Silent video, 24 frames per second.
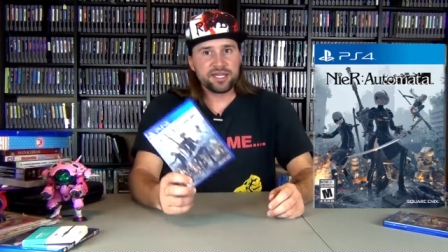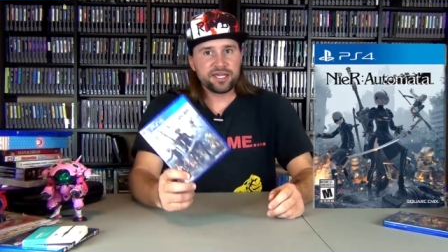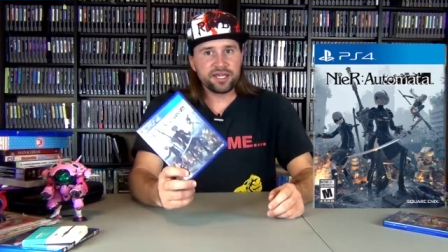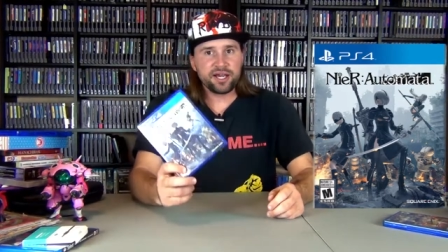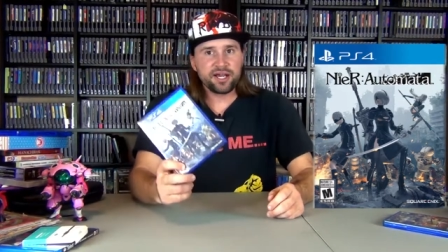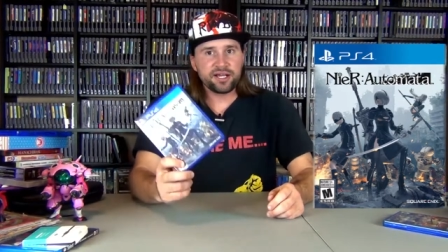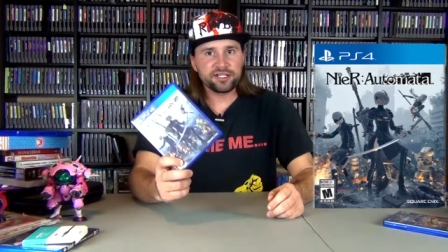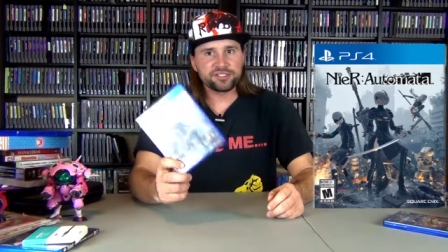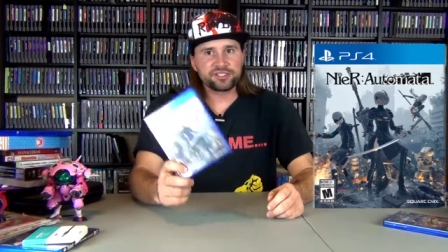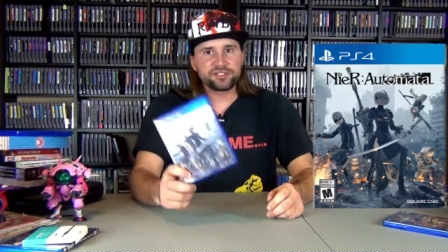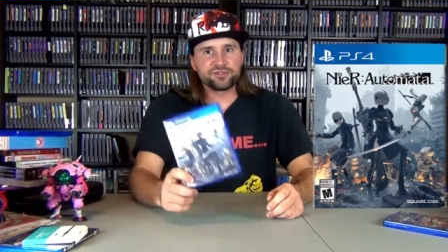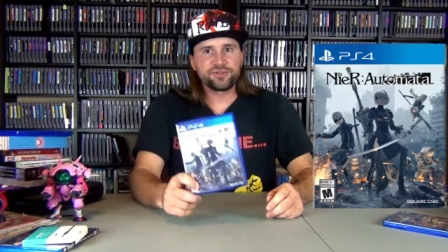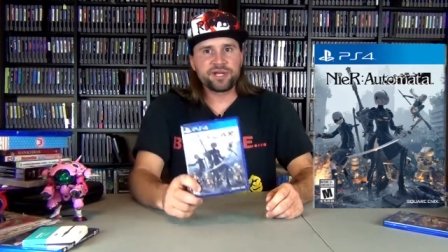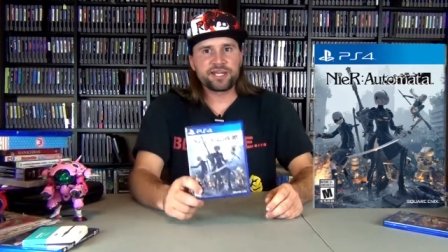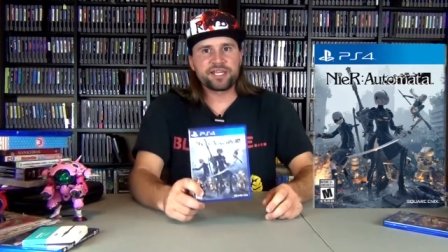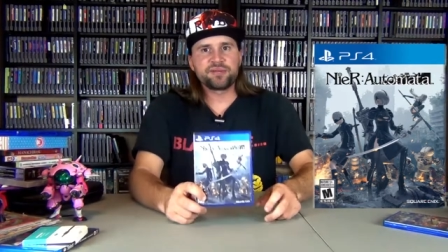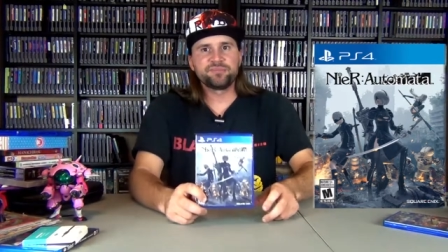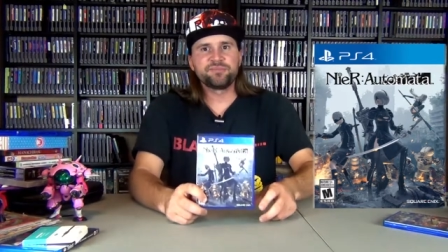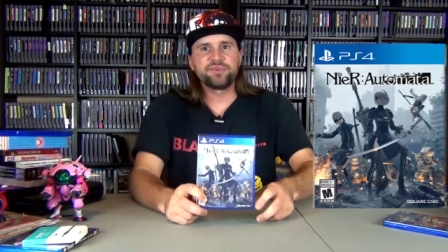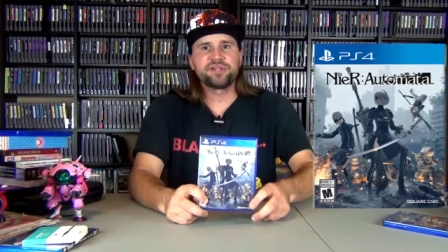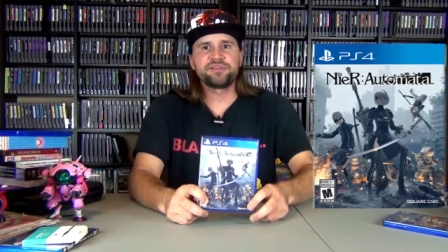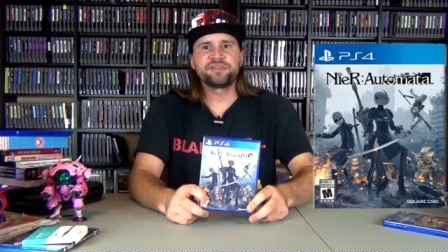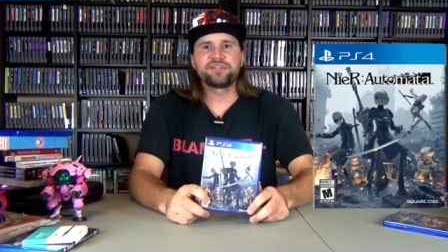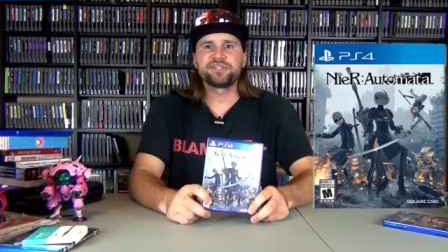he also
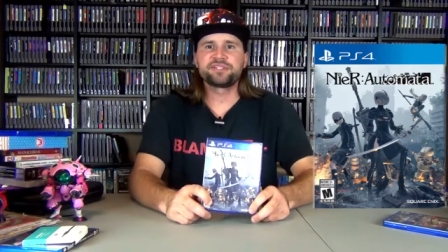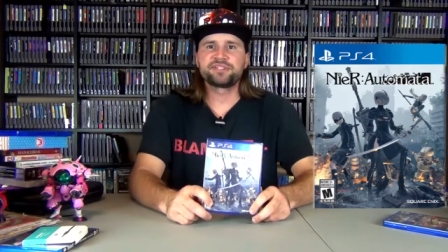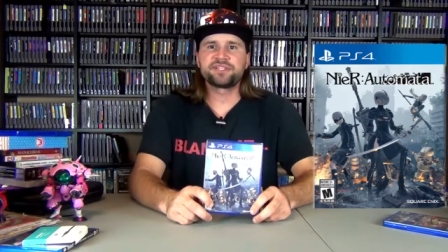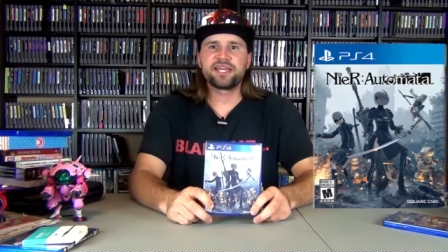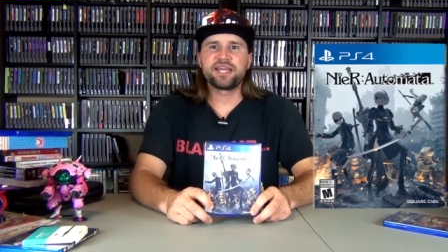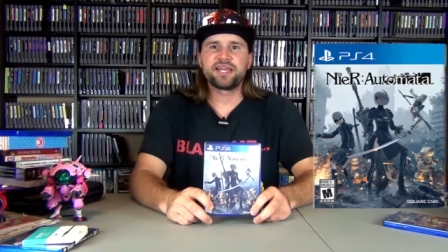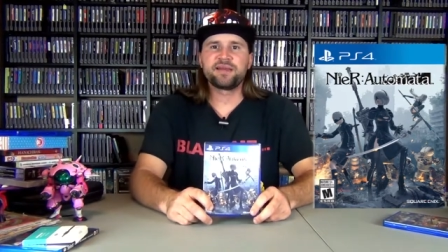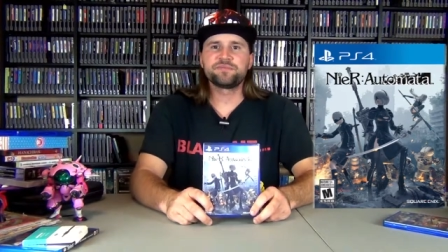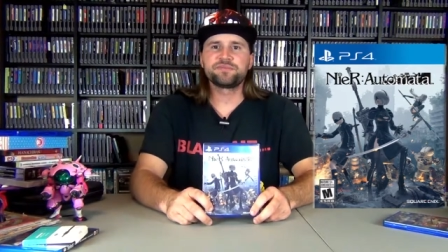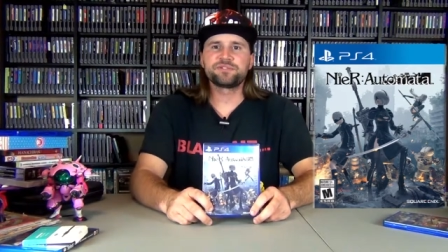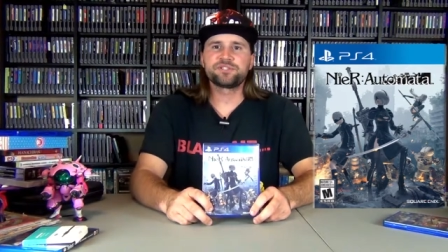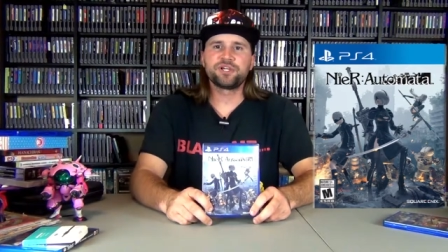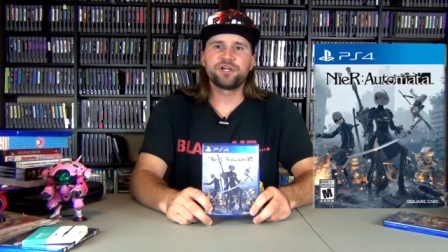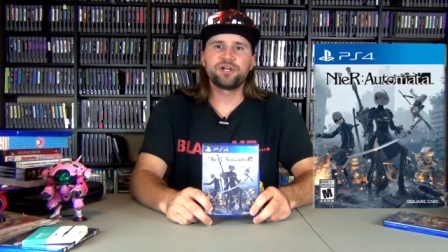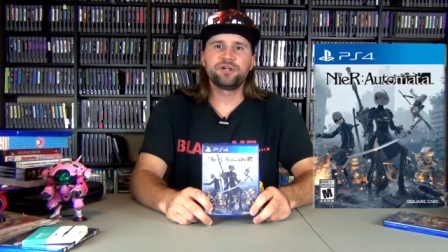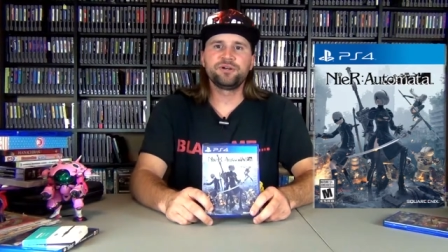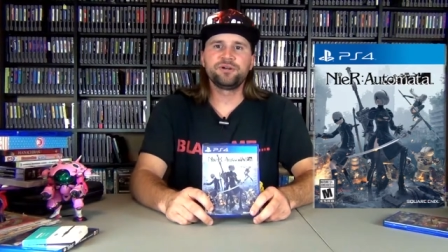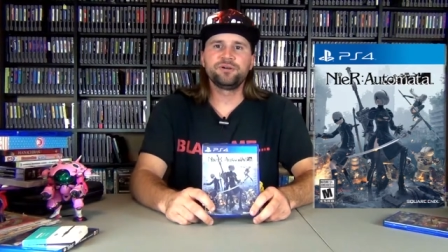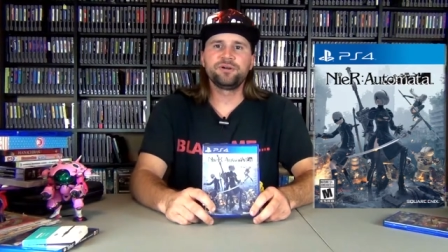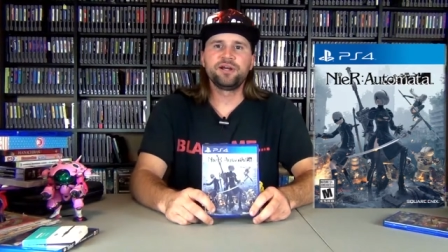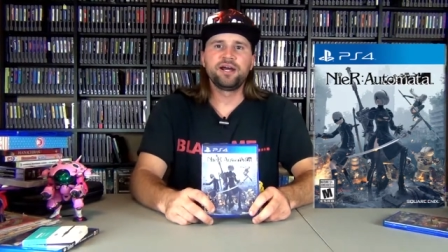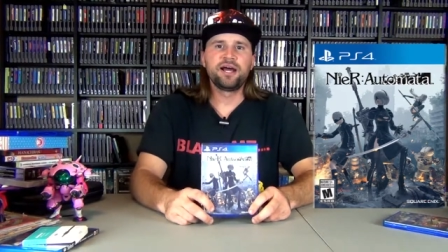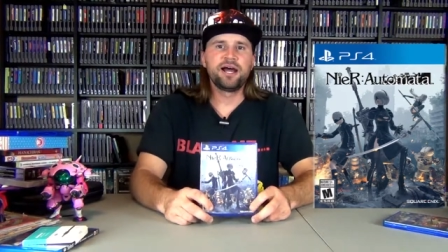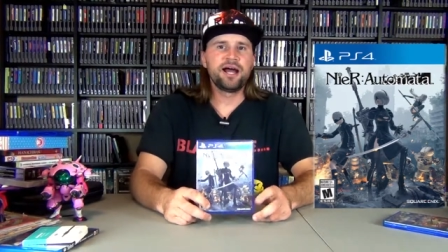recommended this game,
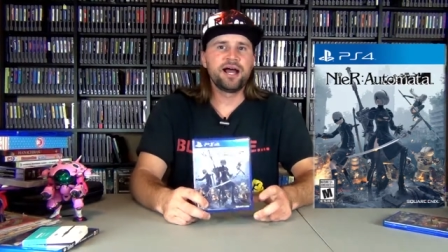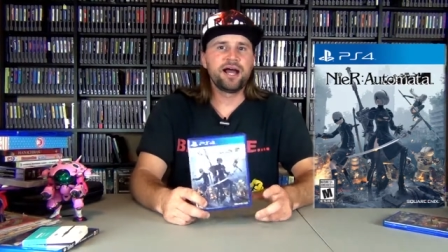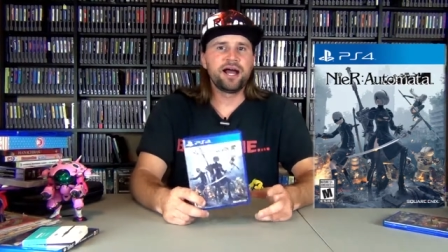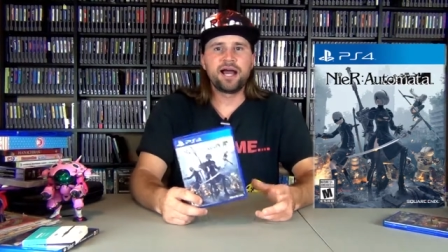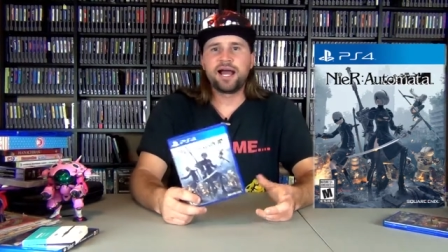so